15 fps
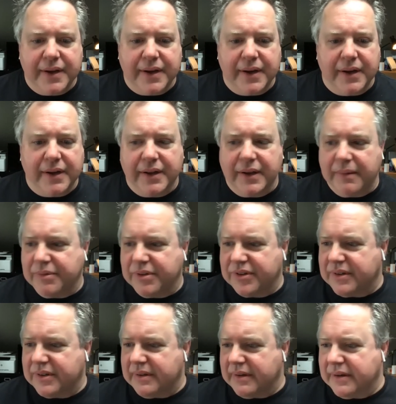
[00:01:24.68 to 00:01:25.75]
uh, I'm
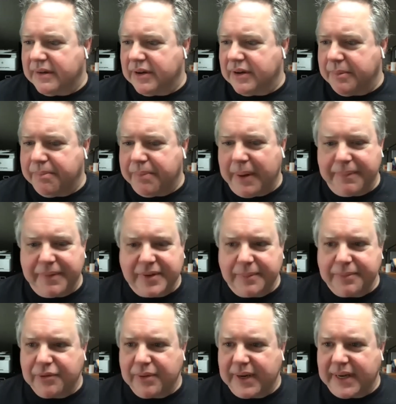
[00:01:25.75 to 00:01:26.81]
just uh, going to pop this up
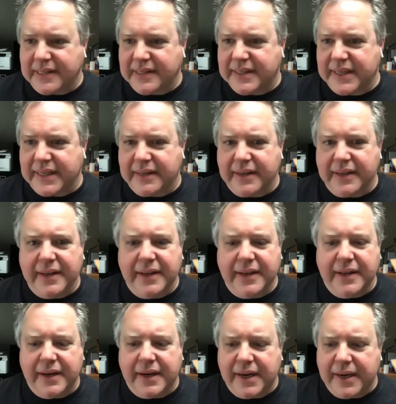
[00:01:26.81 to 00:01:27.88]
so I can see it.
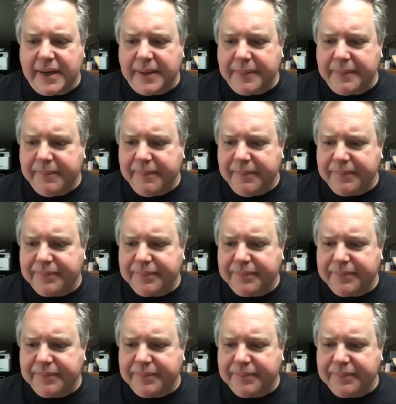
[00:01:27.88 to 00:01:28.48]
Um,